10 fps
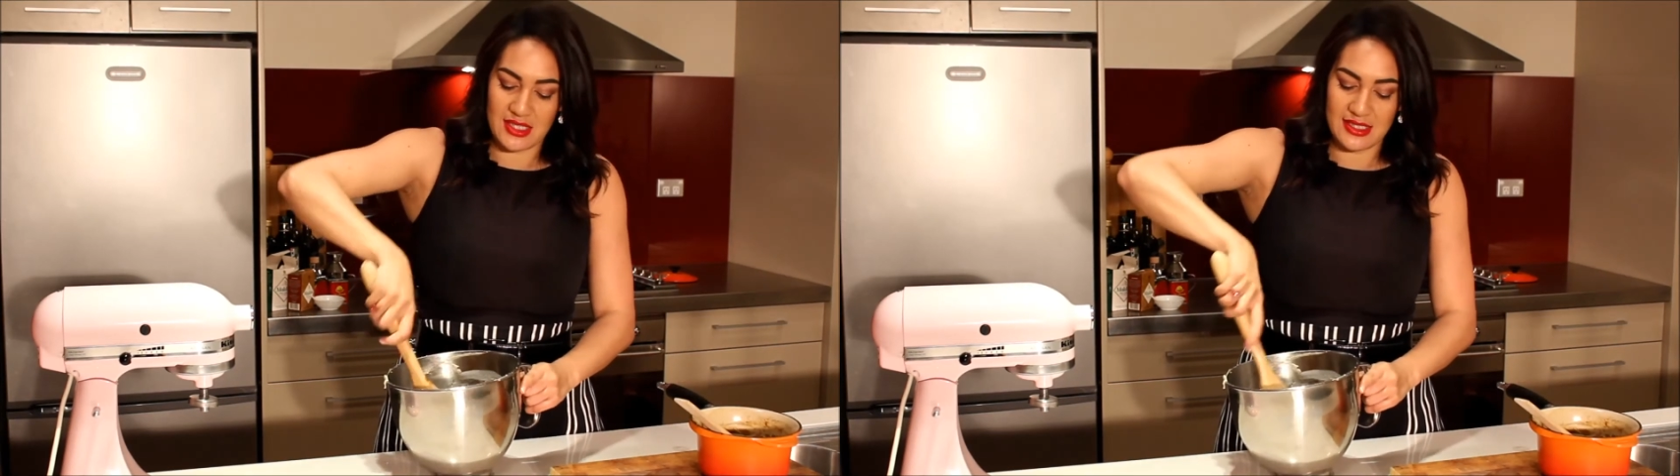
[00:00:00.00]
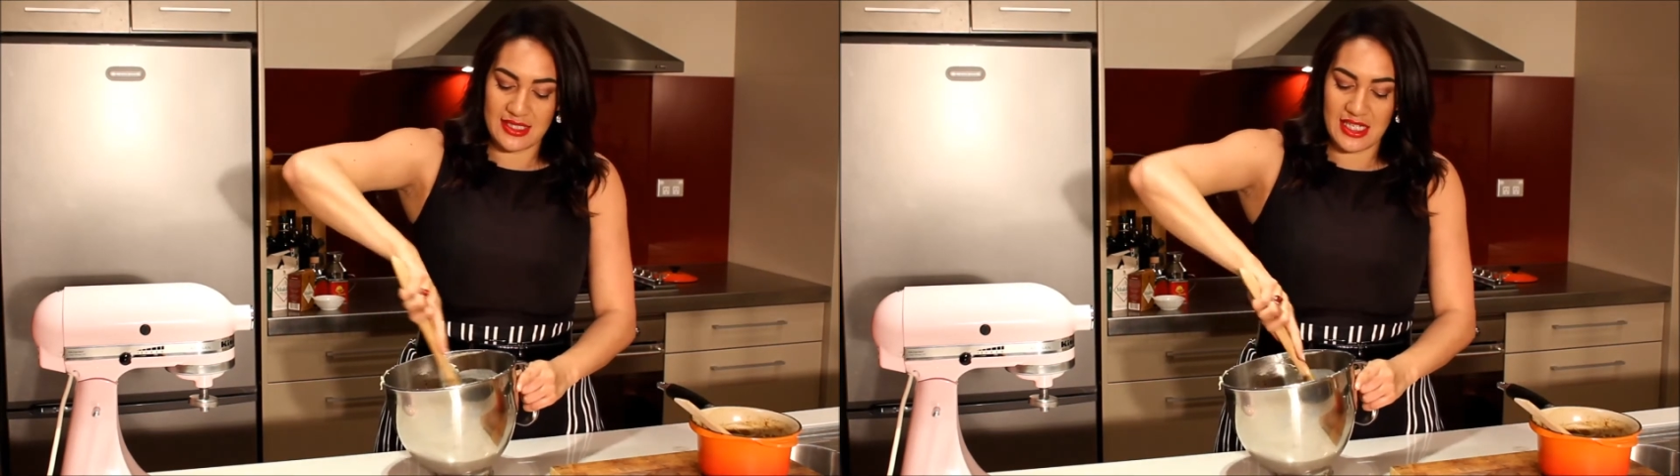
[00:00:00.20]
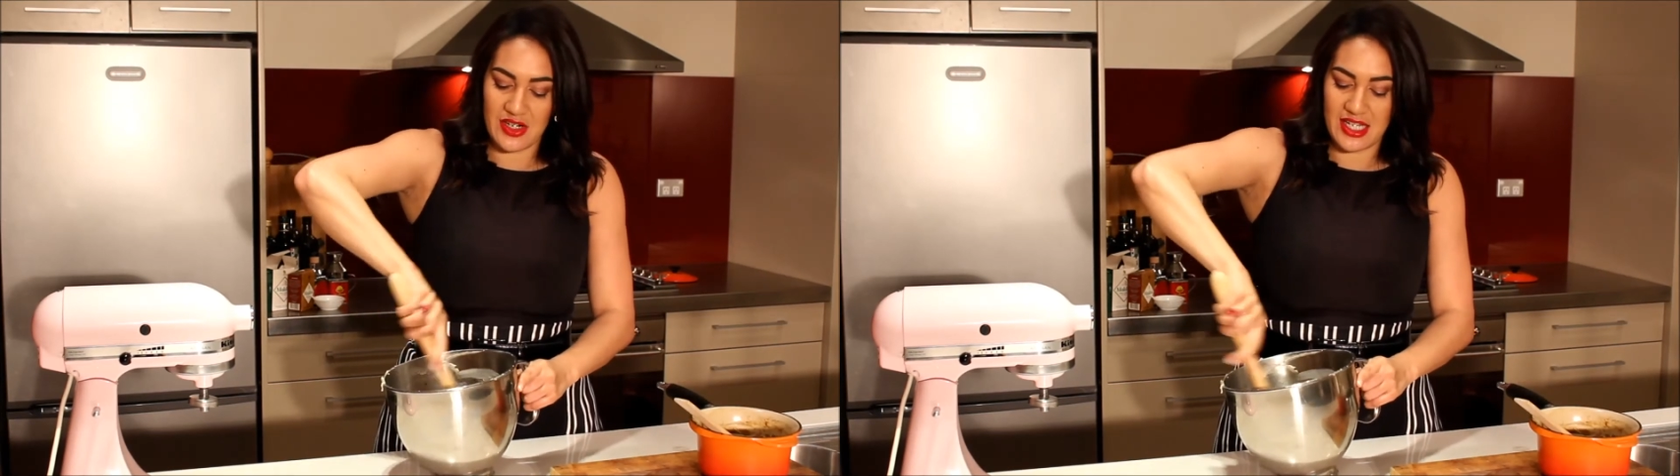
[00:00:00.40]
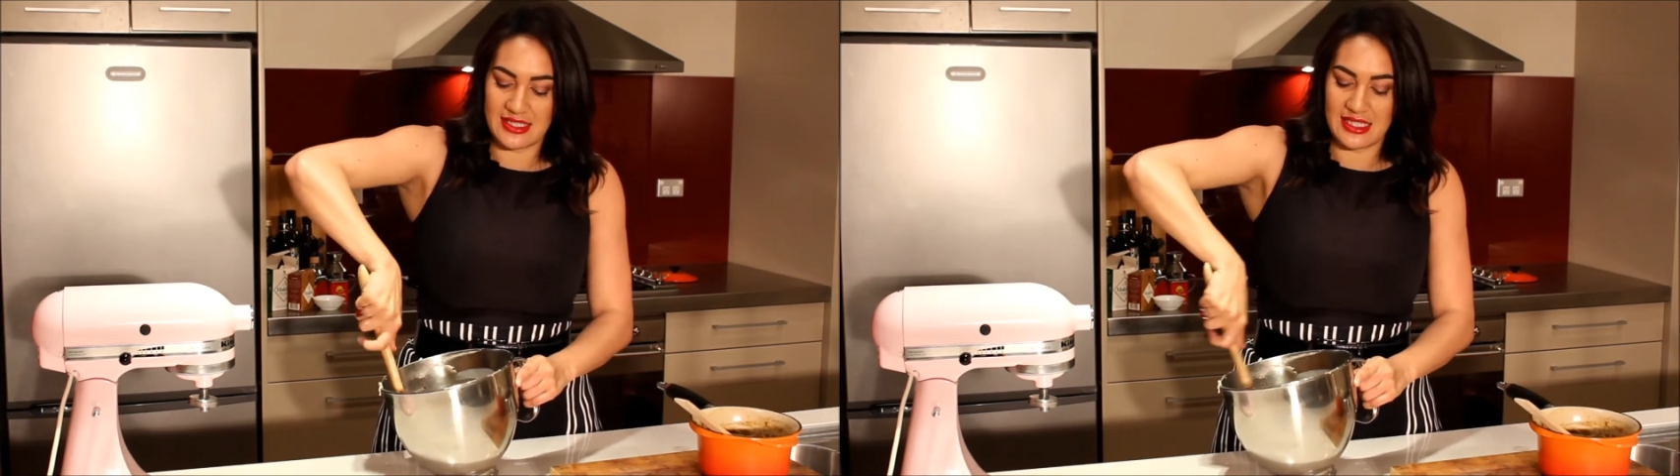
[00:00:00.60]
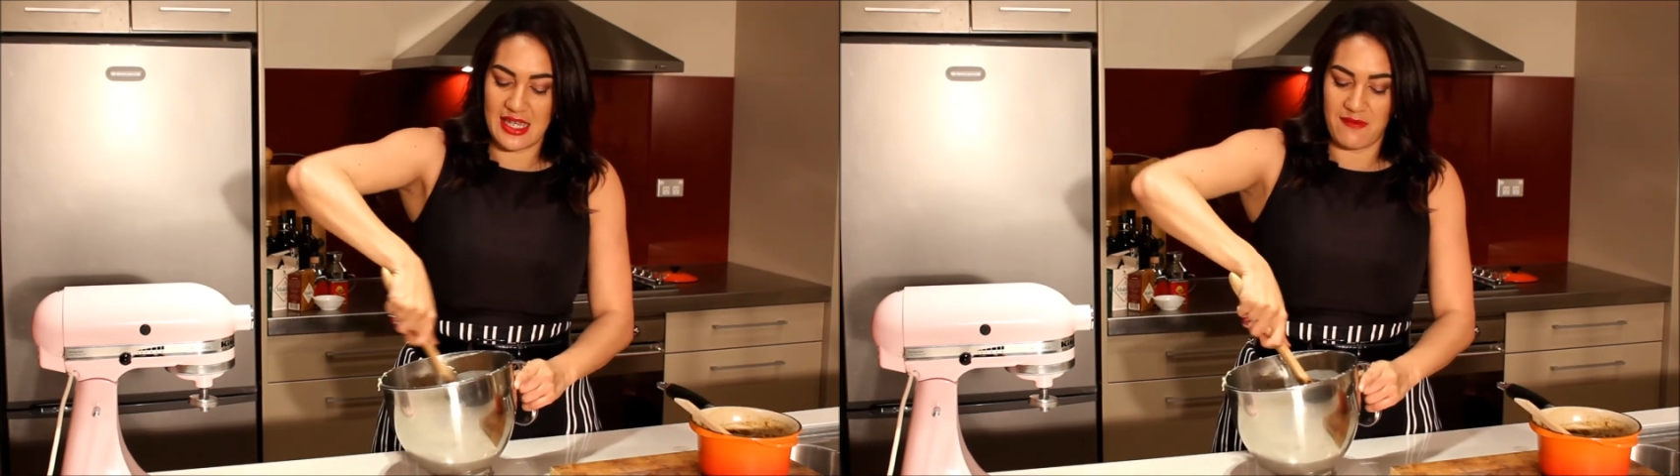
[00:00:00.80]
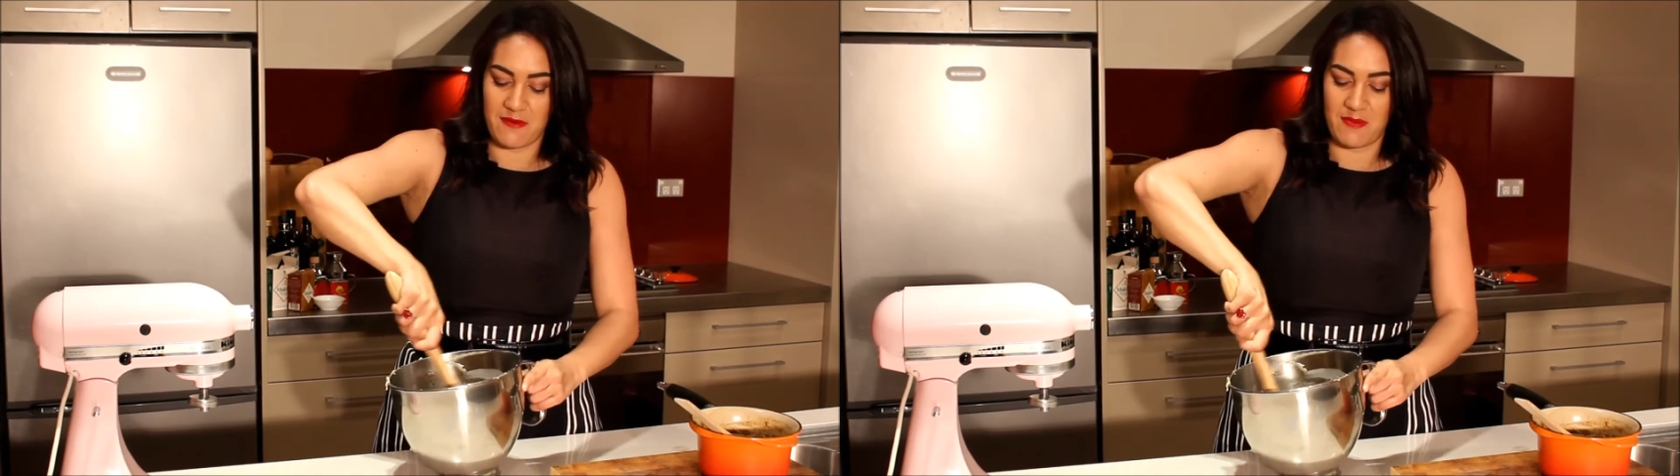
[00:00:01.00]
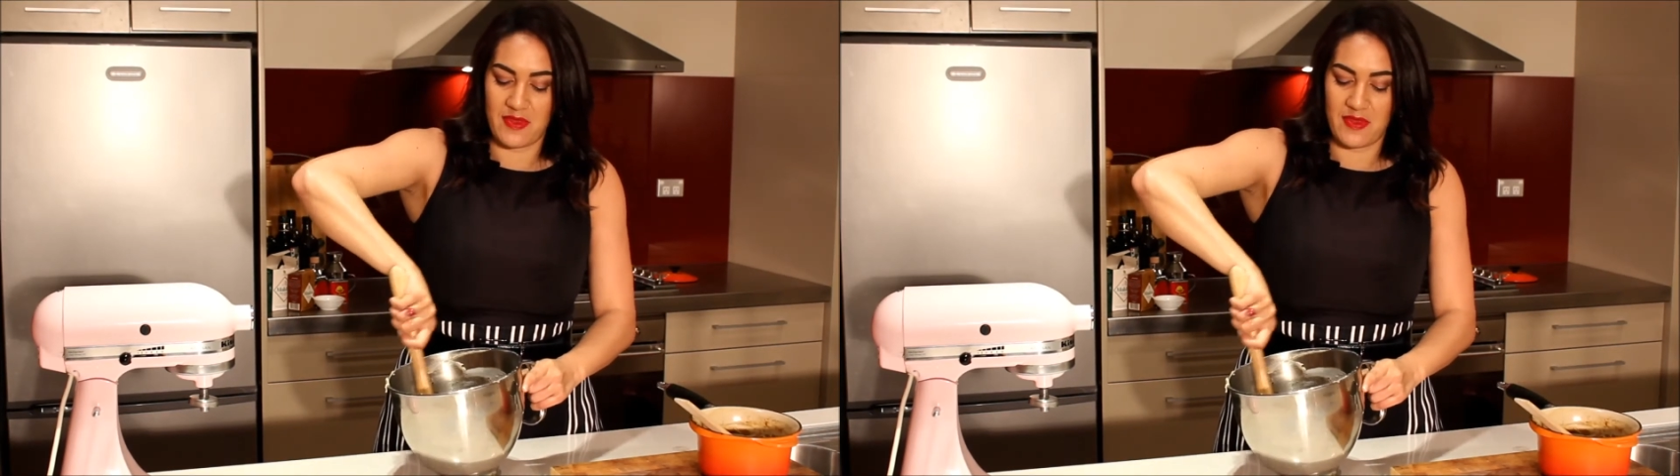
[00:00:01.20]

It's seriously from